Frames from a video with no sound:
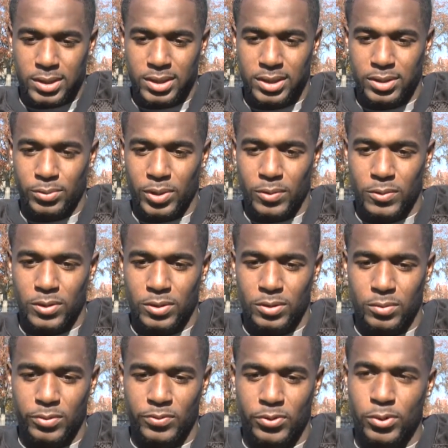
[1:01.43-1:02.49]
Just the way we
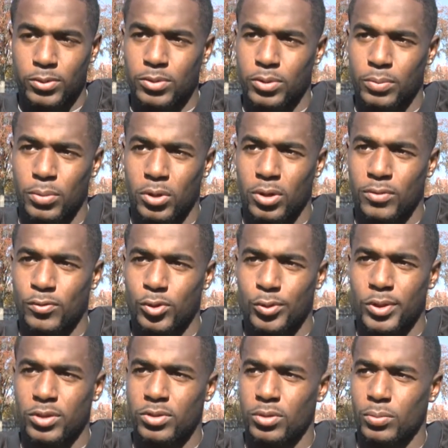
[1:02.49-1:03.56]
flew around
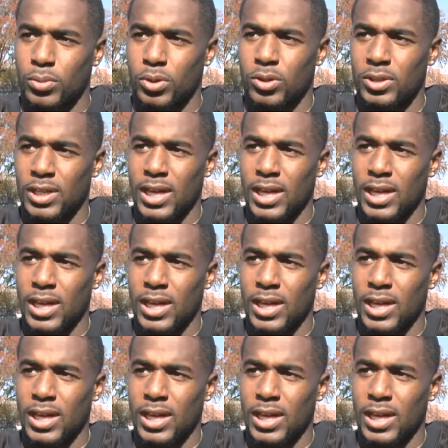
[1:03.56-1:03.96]
to the ball, and